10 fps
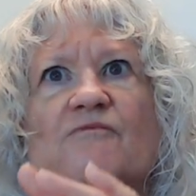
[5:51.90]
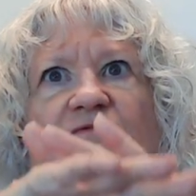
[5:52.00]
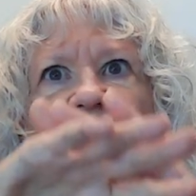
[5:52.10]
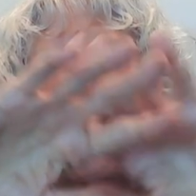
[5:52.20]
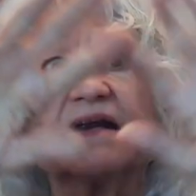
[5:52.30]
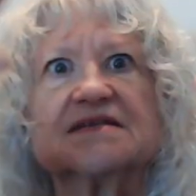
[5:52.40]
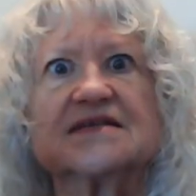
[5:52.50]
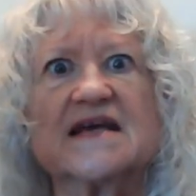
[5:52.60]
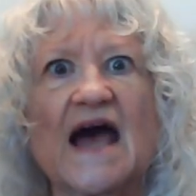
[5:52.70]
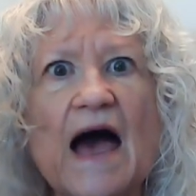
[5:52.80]

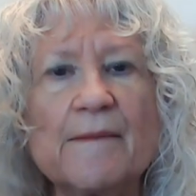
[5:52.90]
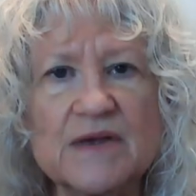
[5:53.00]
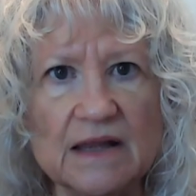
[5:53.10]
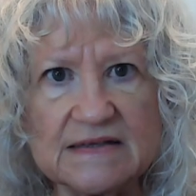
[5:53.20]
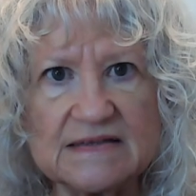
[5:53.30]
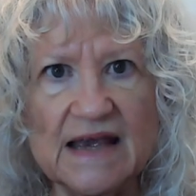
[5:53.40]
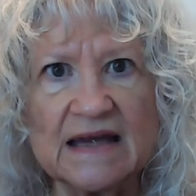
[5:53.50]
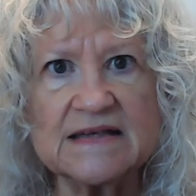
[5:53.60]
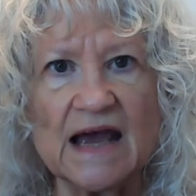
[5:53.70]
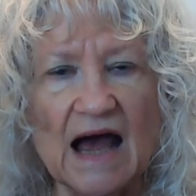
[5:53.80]
fantabulous
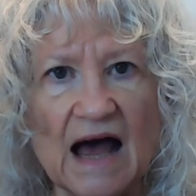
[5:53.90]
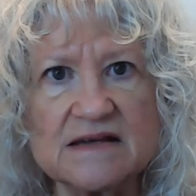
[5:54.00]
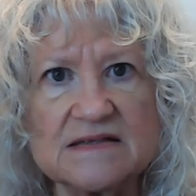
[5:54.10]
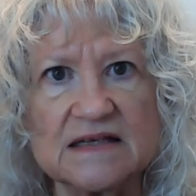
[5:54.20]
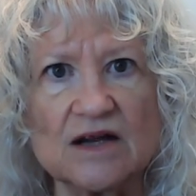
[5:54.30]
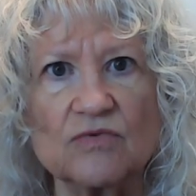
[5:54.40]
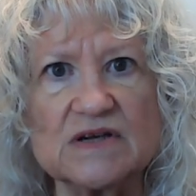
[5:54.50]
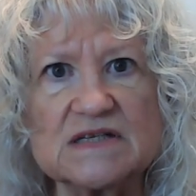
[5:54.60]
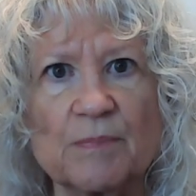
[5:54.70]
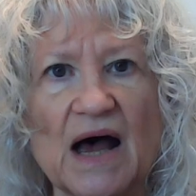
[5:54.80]
antioxidant
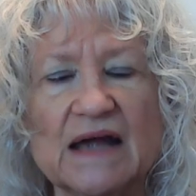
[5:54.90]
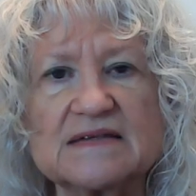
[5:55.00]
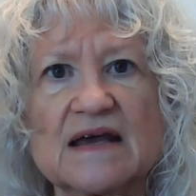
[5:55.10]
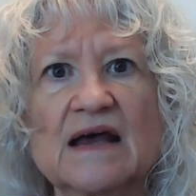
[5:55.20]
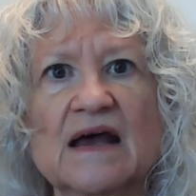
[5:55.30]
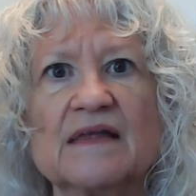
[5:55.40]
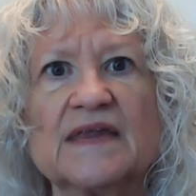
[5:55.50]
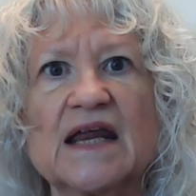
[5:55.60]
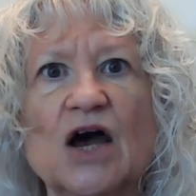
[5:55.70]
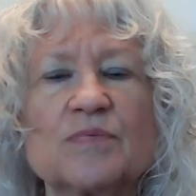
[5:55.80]
response
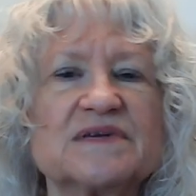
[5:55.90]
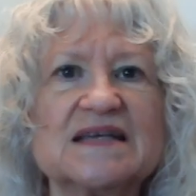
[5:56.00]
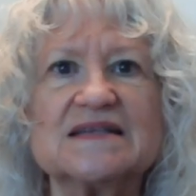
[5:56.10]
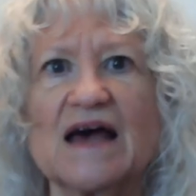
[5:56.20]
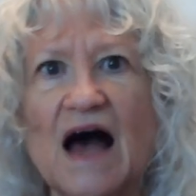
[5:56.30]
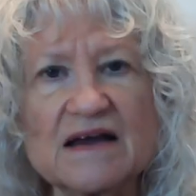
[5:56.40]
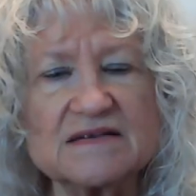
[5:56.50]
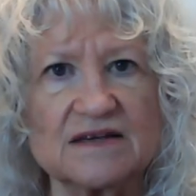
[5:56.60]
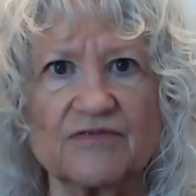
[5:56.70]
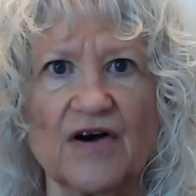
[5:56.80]
that helps
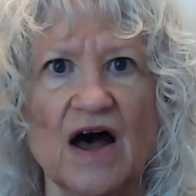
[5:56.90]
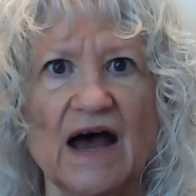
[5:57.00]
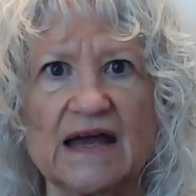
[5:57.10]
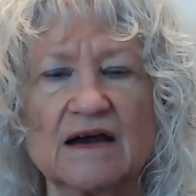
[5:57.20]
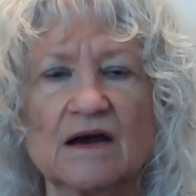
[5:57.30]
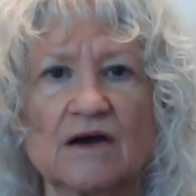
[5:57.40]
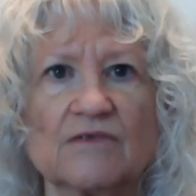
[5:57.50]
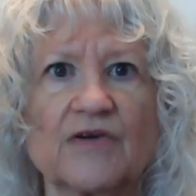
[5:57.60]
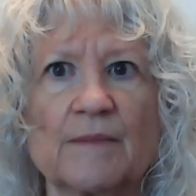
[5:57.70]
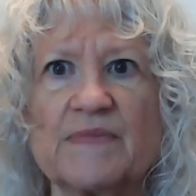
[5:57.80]
detoxify
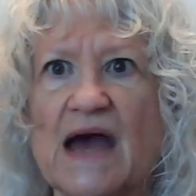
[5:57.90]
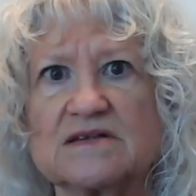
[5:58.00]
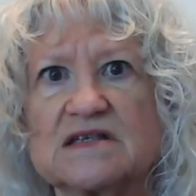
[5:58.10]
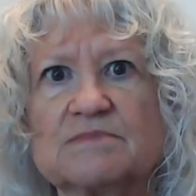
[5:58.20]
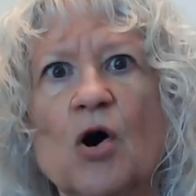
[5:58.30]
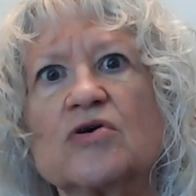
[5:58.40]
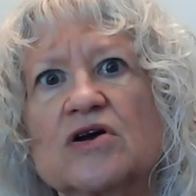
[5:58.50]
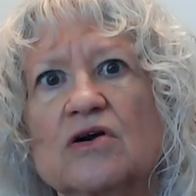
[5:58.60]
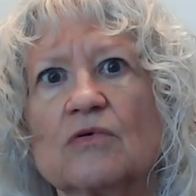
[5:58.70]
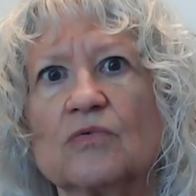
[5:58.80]
from that smoke
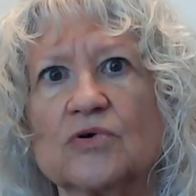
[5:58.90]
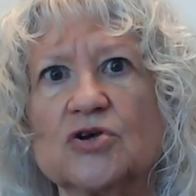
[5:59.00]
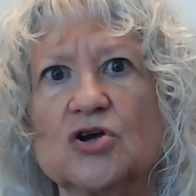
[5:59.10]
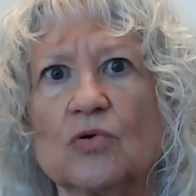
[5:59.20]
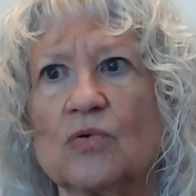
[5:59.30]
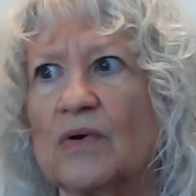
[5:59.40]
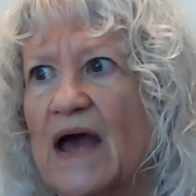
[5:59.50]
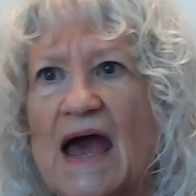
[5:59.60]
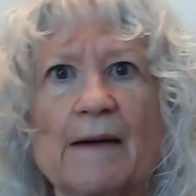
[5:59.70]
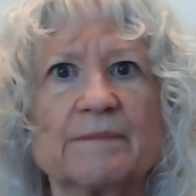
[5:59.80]
you
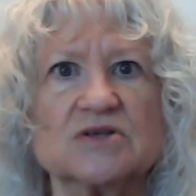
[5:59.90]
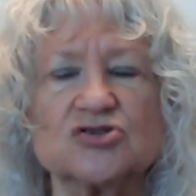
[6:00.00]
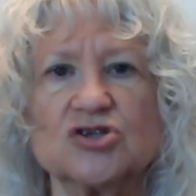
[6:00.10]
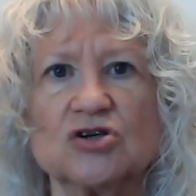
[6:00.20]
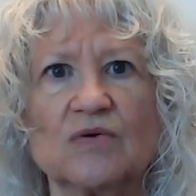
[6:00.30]
happen to